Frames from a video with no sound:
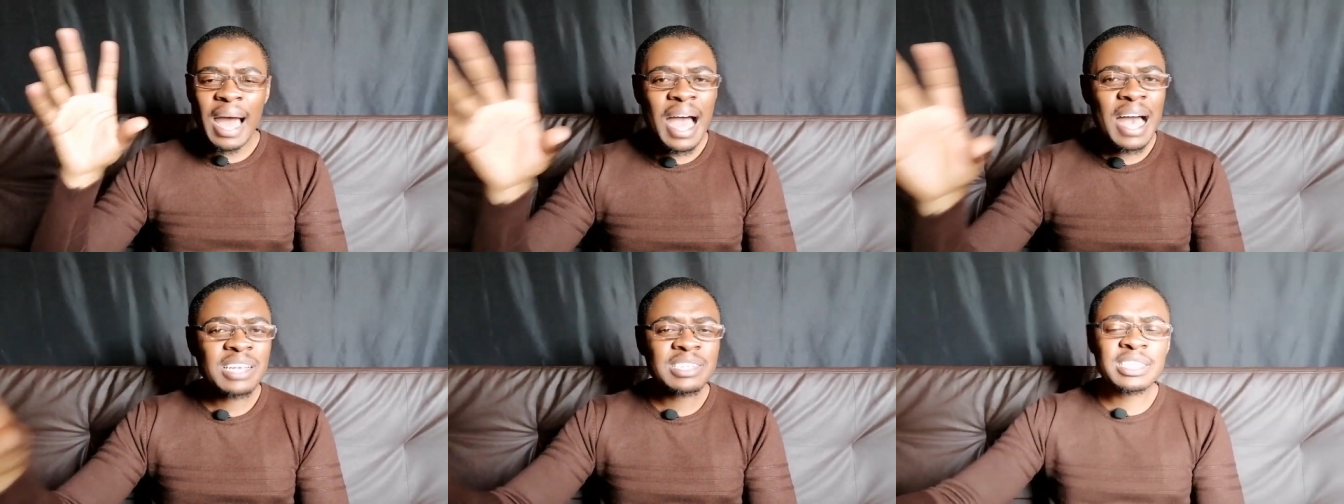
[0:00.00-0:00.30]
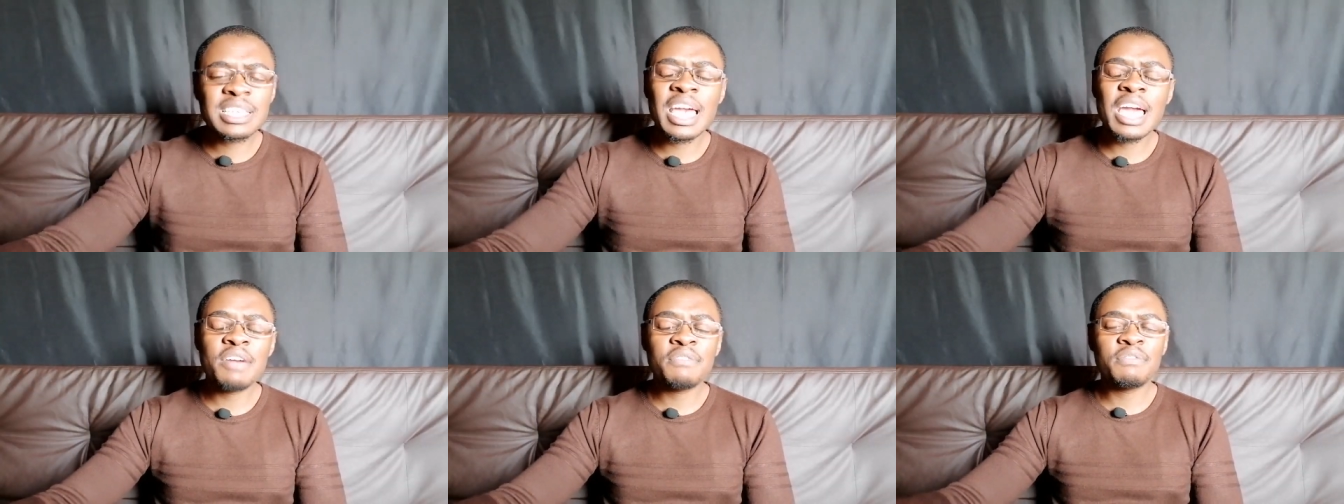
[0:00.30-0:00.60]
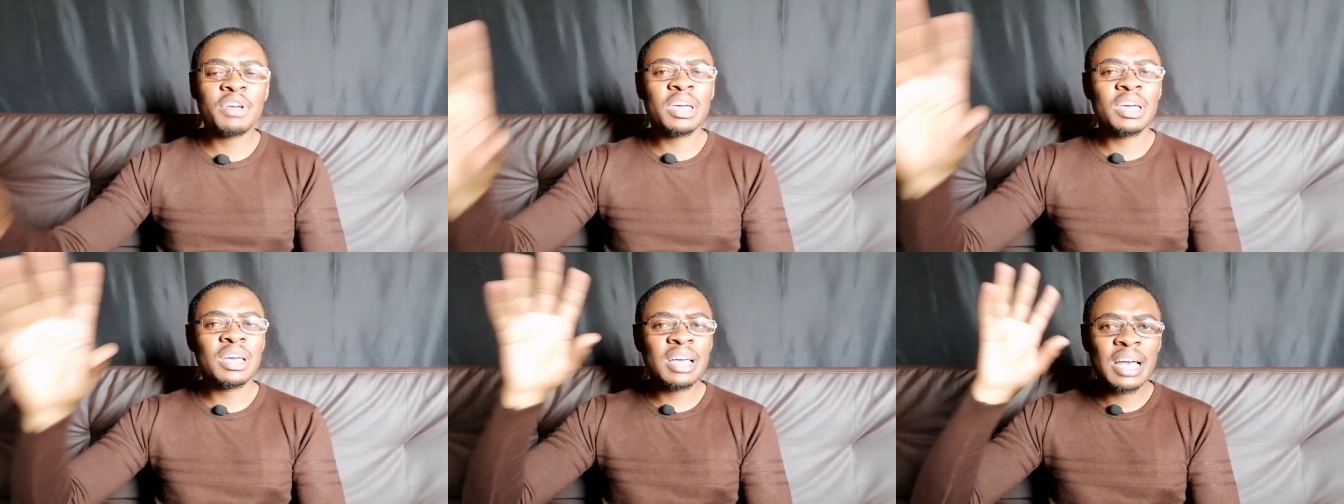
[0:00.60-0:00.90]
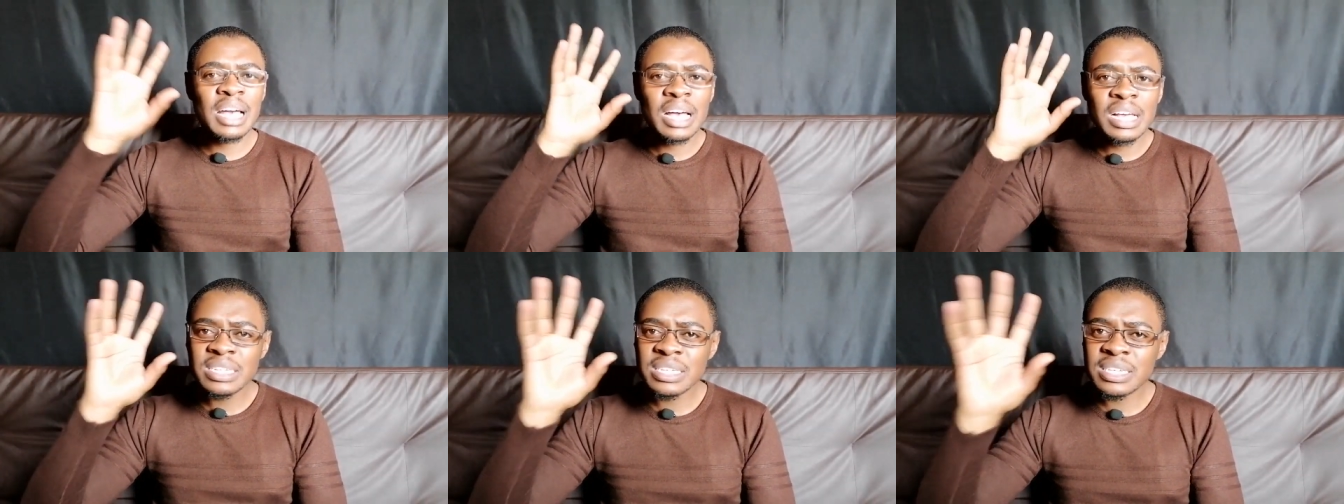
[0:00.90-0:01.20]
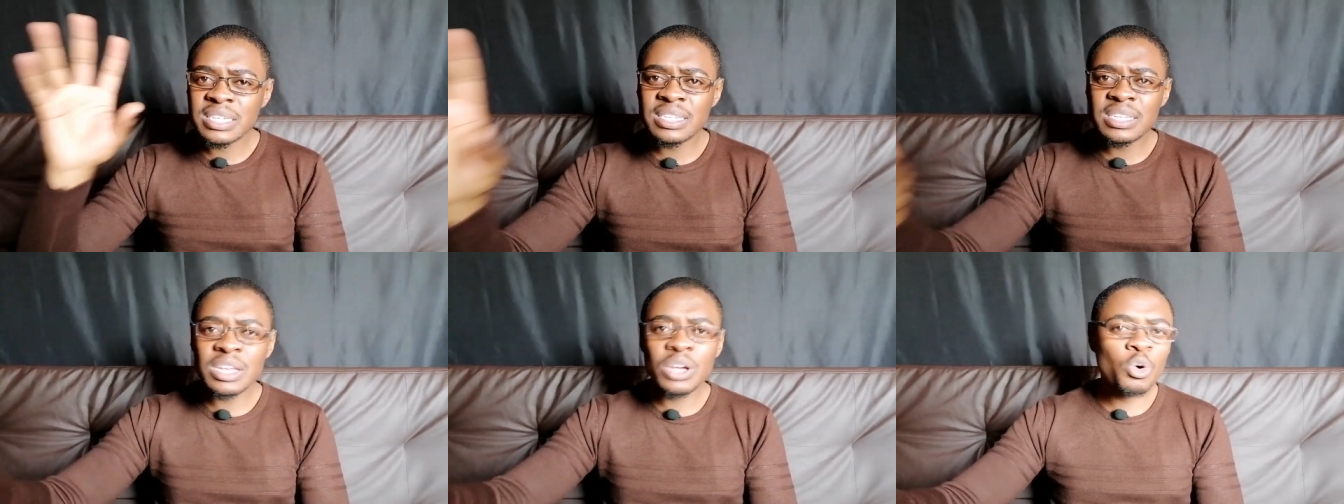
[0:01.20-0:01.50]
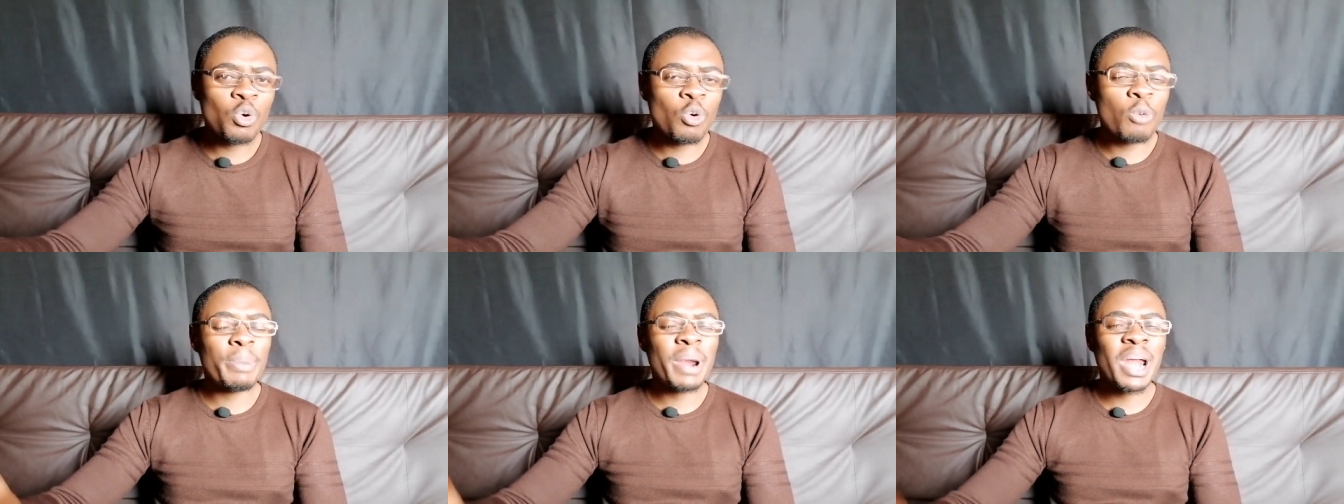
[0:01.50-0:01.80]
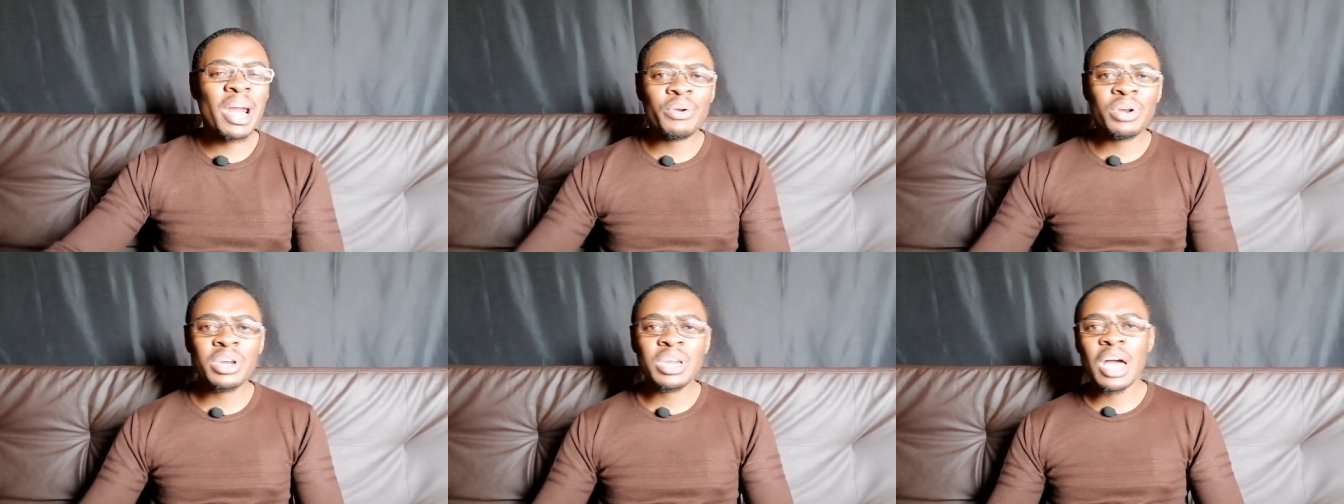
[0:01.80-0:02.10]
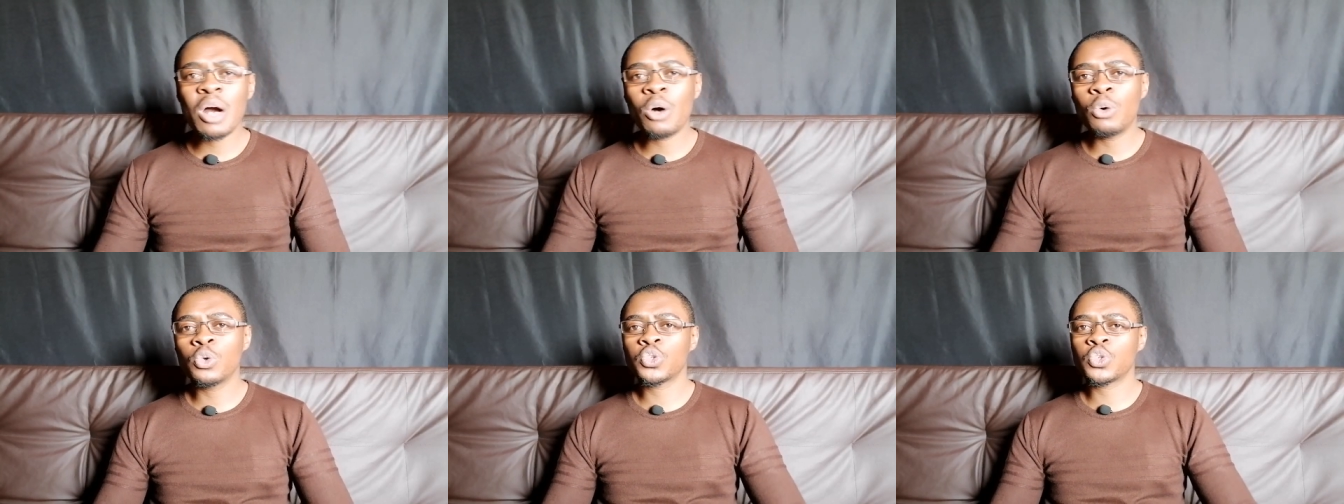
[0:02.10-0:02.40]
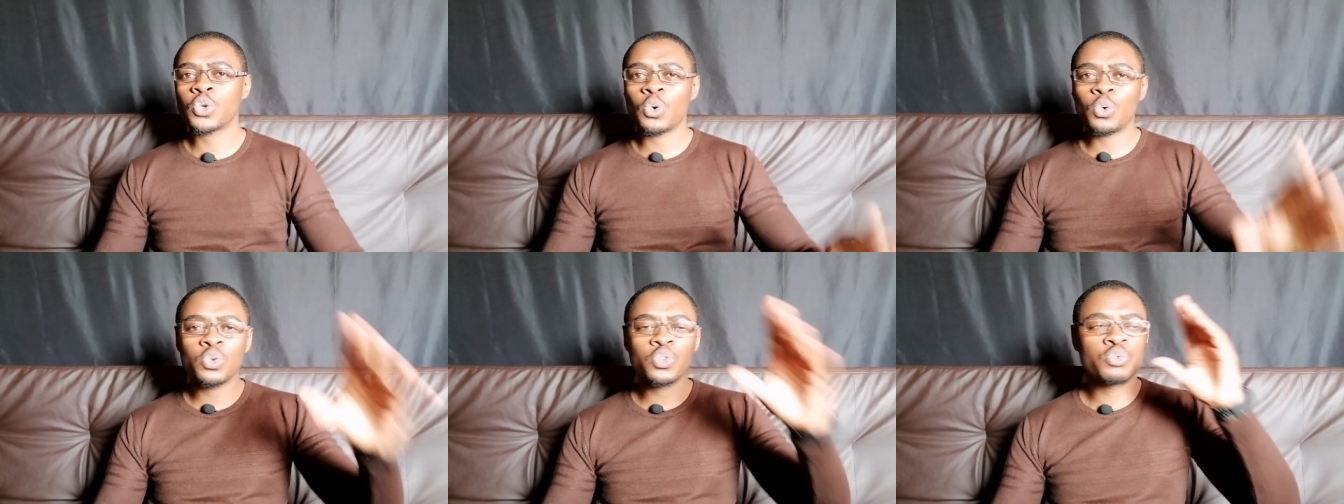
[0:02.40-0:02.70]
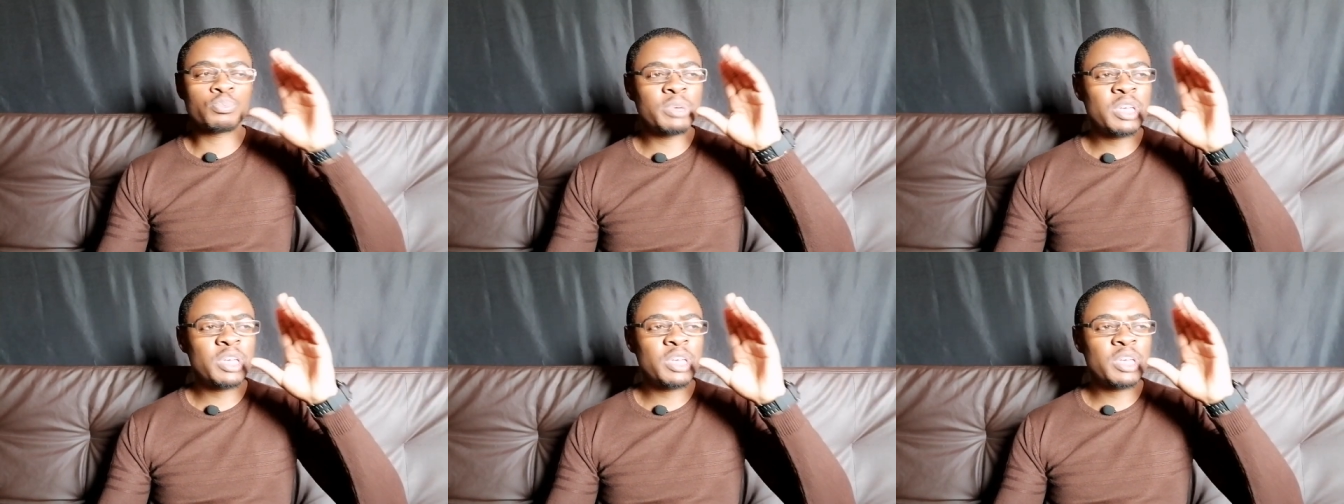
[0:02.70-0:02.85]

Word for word: Us having single parent households